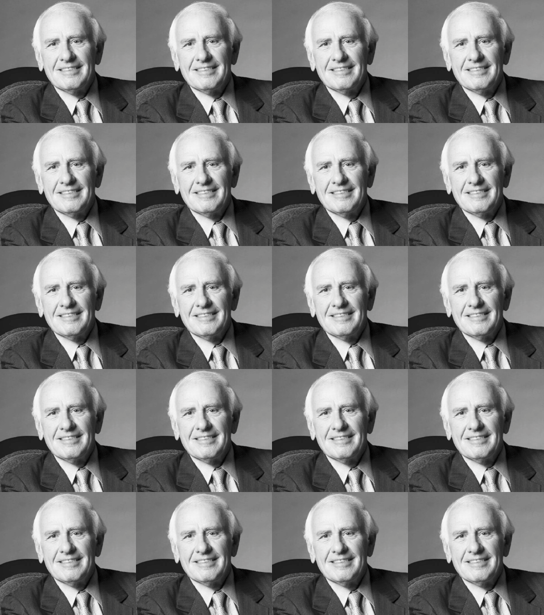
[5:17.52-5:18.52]

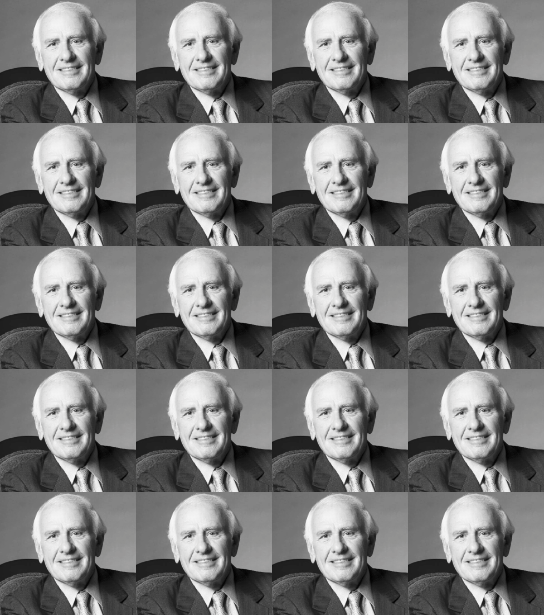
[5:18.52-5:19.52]

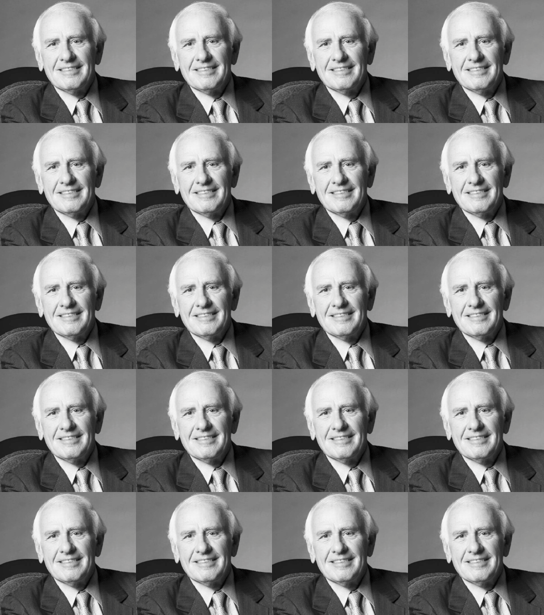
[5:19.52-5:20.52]

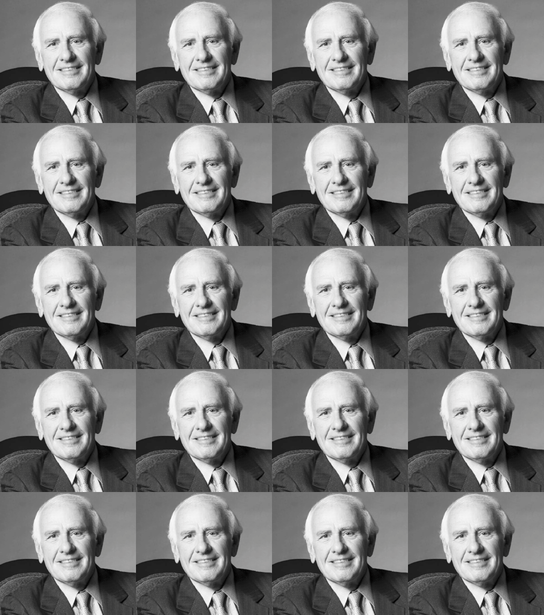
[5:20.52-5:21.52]

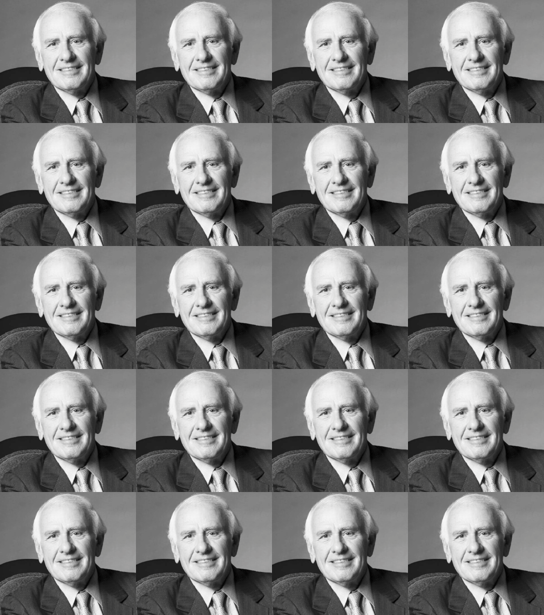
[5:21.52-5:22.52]

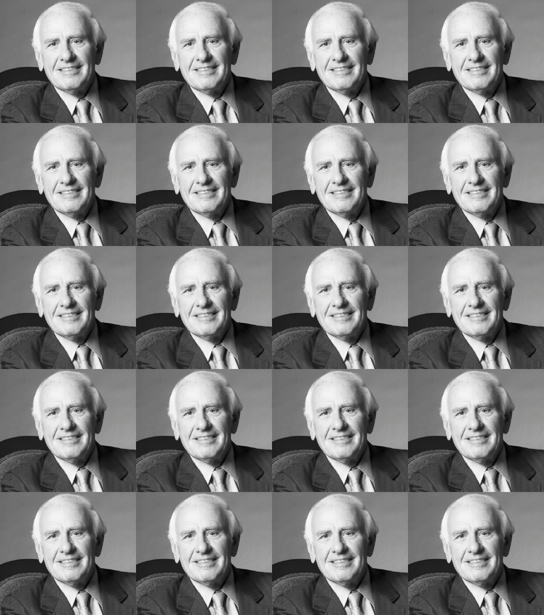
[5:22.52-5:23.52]

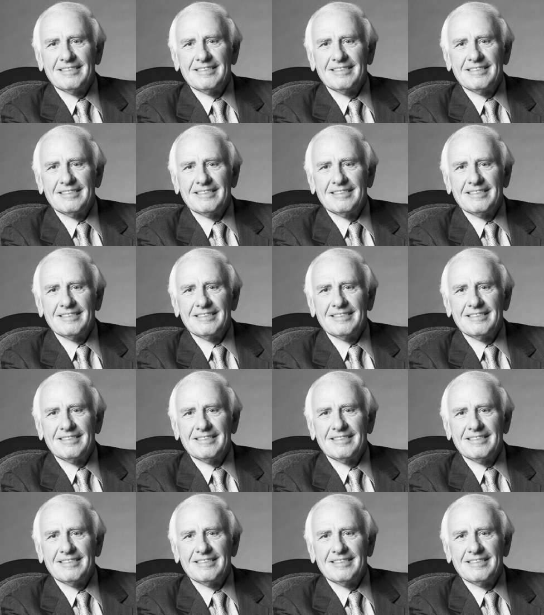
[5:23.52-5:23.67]
[no speech]